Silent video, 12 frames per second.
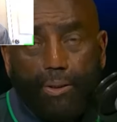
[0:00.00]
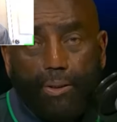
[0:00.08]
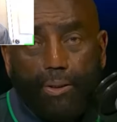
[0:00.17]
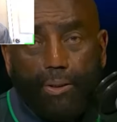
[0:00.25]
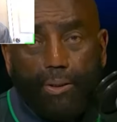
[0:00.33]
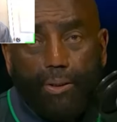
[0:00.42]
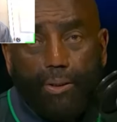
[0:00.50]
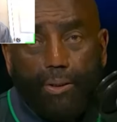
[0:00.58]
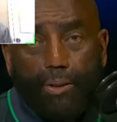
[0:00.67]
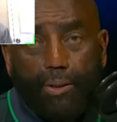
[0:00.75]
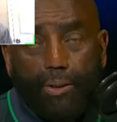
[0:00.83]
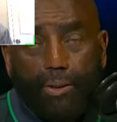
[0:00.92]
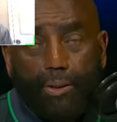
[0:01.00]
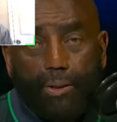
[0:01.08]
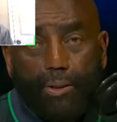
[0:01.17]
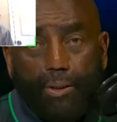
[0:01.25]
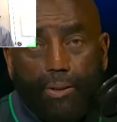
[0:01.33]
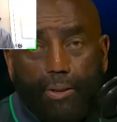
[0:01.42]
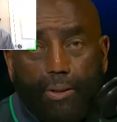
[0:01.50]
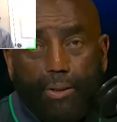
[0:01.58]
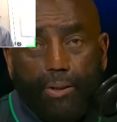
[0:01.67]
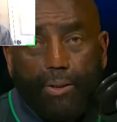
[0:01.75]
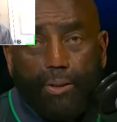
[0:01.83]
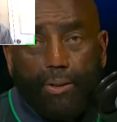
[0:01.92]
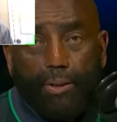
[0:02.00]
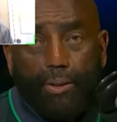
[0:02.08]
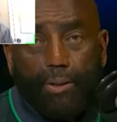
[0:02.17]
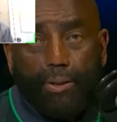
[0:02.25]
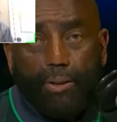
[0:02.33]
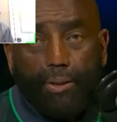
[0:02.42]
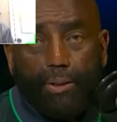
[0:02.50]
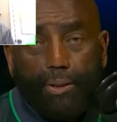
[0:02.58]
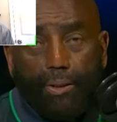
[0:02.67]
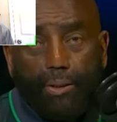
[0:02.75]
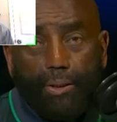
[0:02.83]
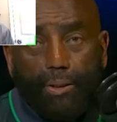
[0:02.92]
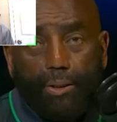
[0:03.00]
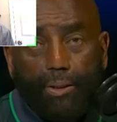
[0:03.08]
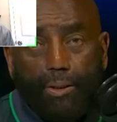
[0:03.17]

[no speech]